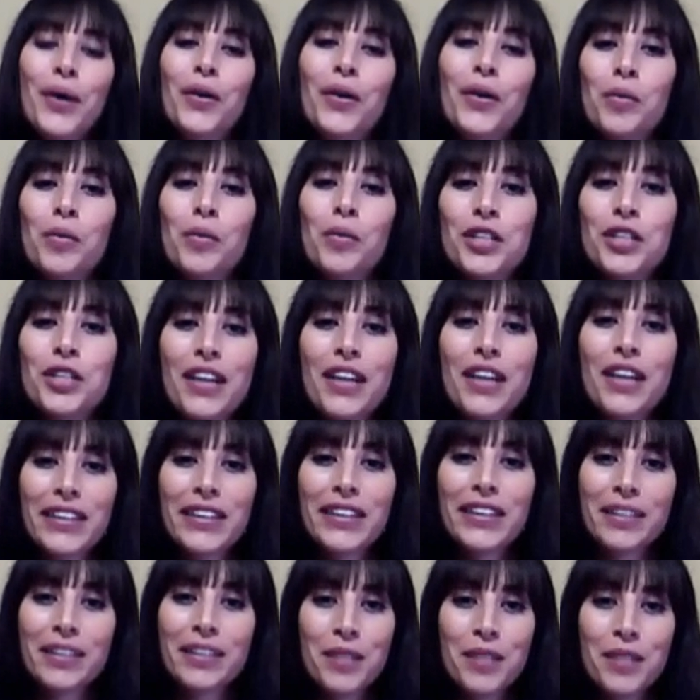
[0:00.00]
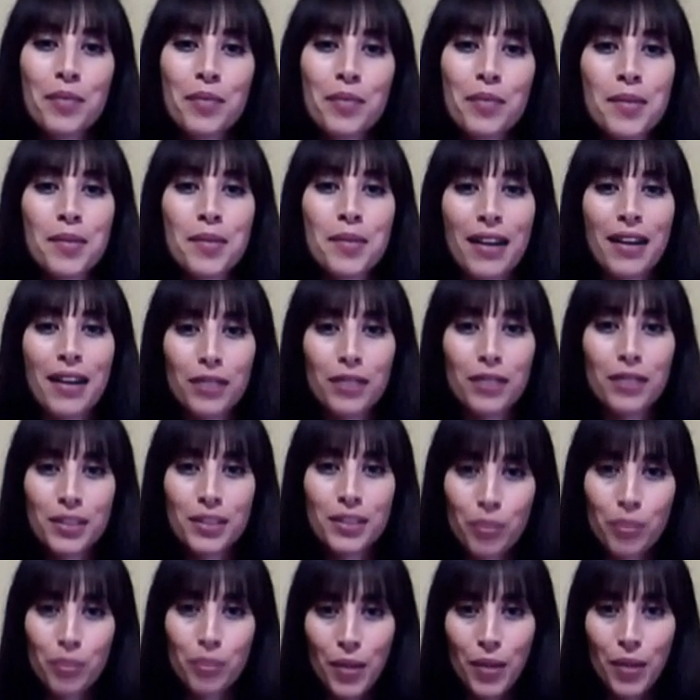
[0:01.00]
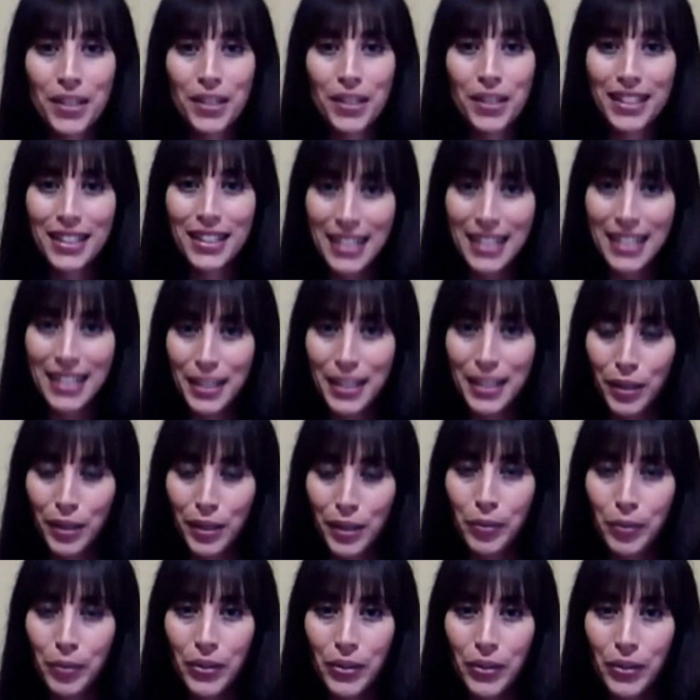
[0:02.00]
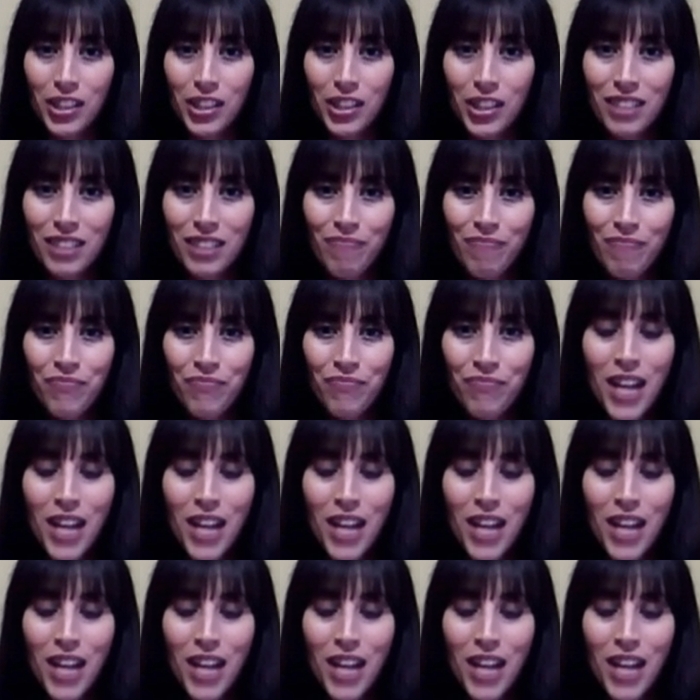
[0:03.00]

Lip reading: who will be sharing some tips about promoting seasonal books.